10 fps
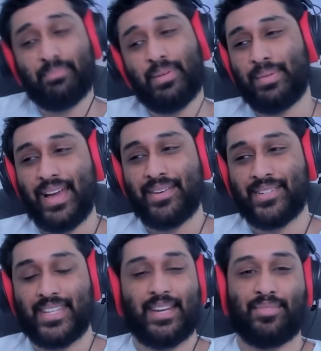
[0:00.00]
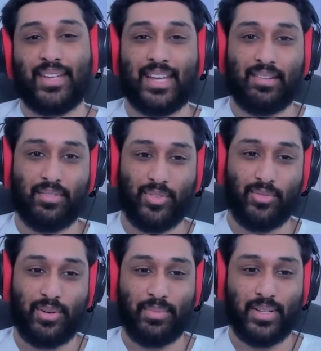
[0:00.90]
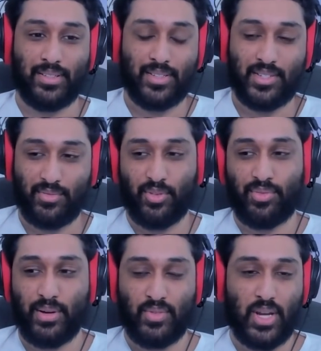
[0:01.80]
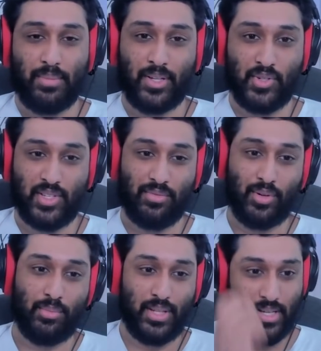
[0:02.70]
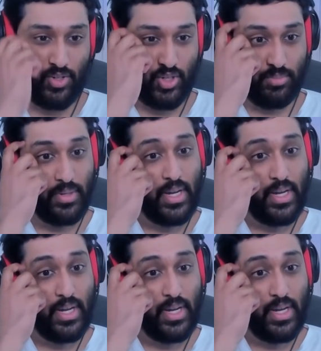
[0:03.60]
But I understand if you can't give a 4-frame button, because a 4-frame jab that goes that far would be kind of cheap.